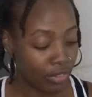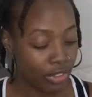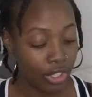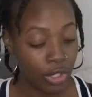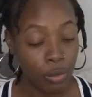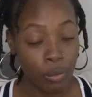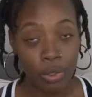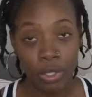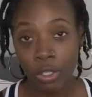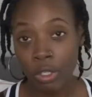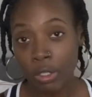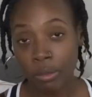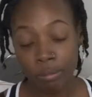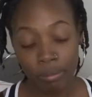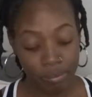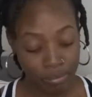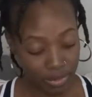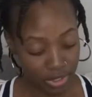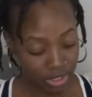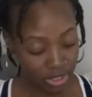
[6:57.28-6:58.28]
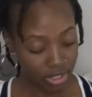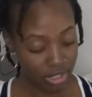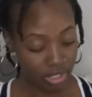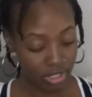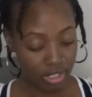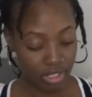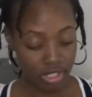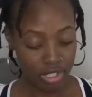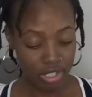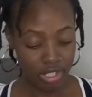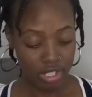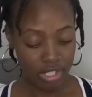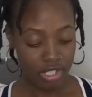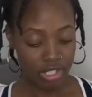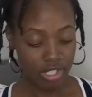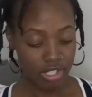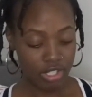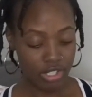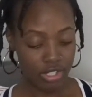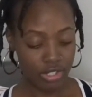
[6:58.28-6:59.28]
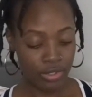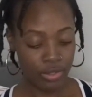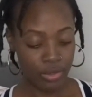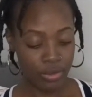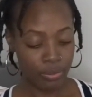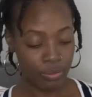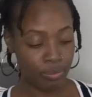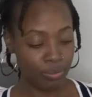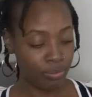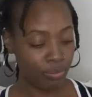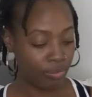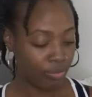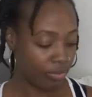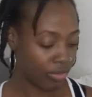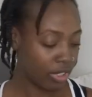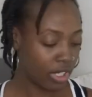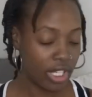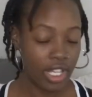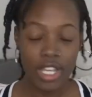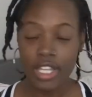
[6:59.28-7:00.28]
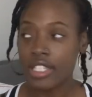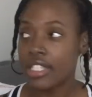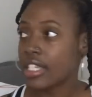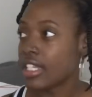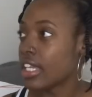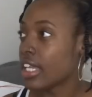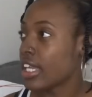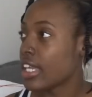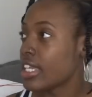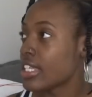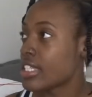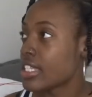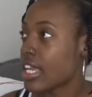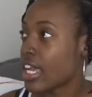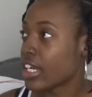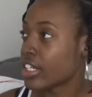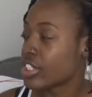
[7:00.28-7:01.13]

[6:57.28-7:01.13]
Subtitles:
They're welcomed. So yeah, today is